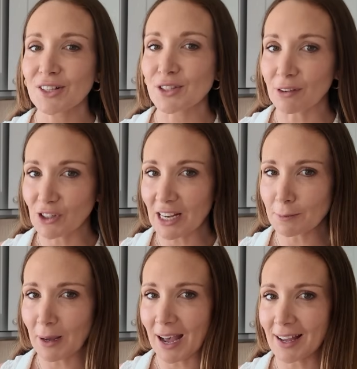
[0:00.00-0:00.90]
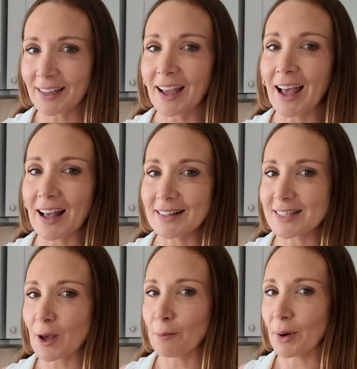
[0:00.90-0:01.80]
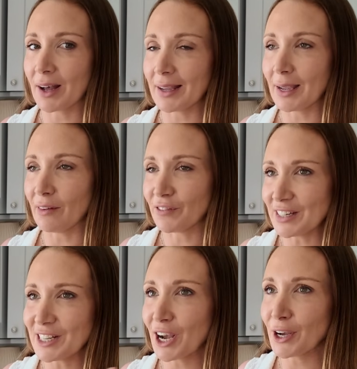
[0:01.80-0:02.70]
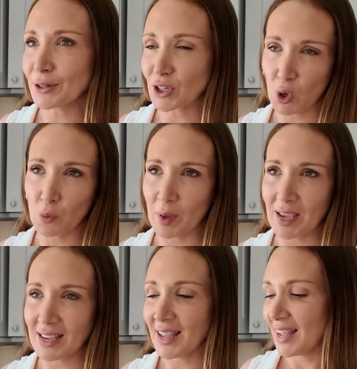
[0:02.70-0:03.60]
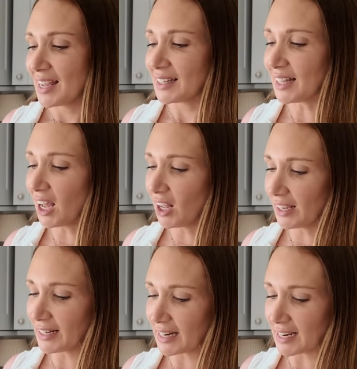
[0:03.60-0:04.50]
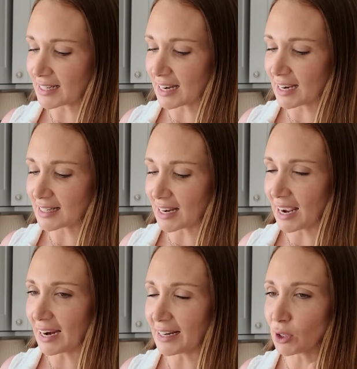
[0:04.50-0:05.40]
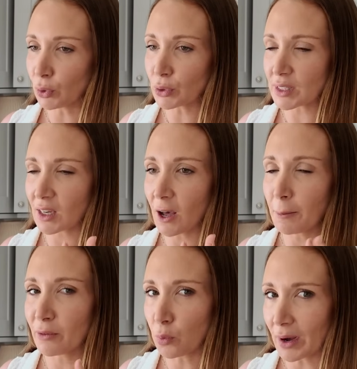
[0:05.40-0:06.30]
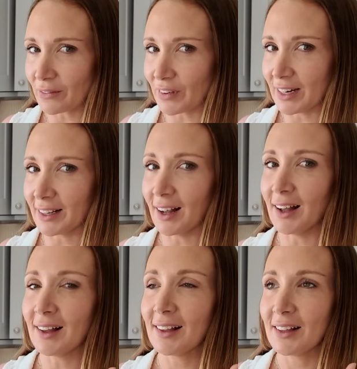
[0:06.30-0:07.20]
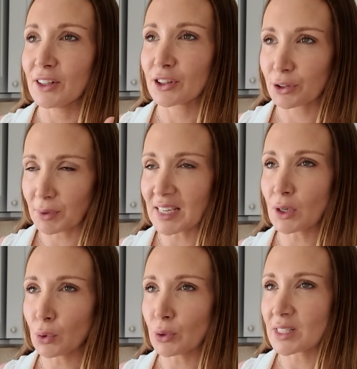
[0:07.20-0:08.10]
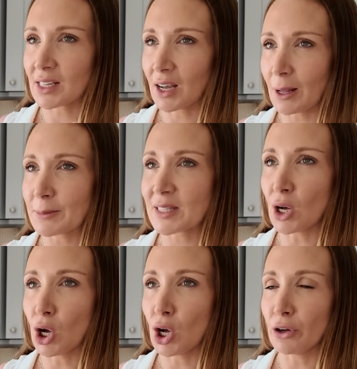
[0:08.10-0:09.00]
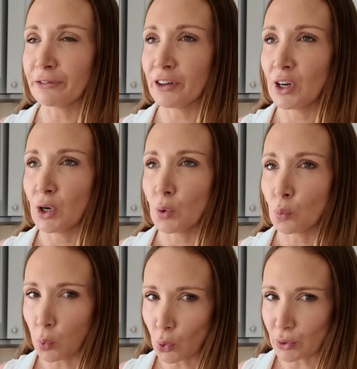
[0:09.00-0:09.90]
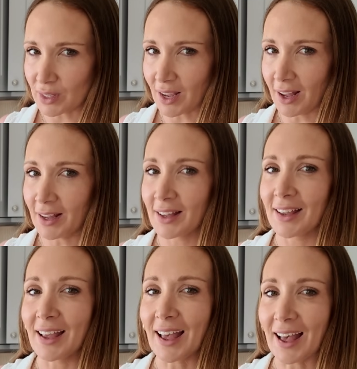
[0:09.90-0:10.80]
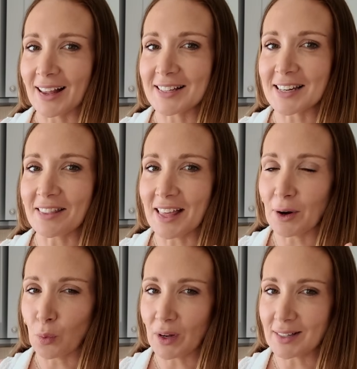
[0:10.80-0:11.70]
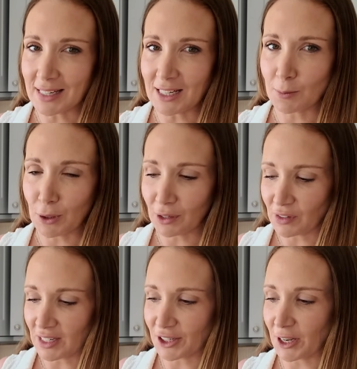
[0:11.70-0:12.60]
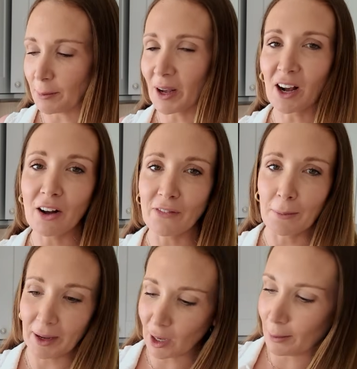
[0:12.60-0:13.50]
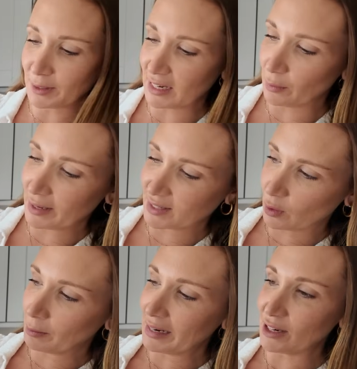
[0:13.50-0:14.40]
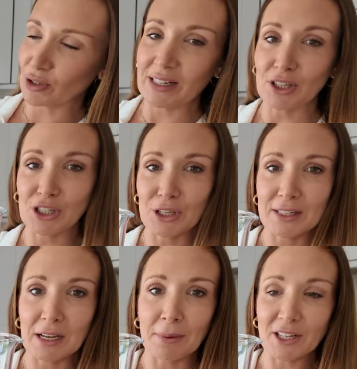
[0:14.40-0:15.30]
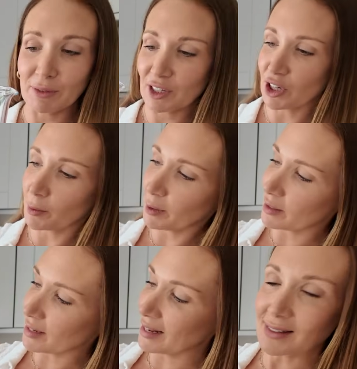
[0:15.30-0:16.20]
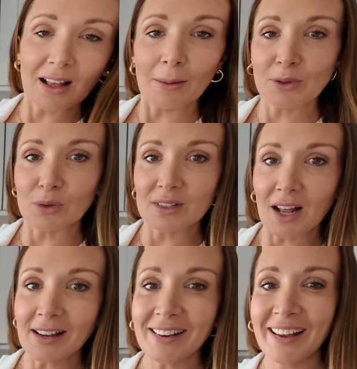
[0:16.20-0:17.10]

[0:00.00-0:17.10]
So I've checked back and my video told me that I needed a 1/4 cup of white vinegar, 3/4 cups of water, and then 1 teaspoon of dish soap. I can't find my cups anywhere, so I'm literally just using a measuring jug because it has cups on the side.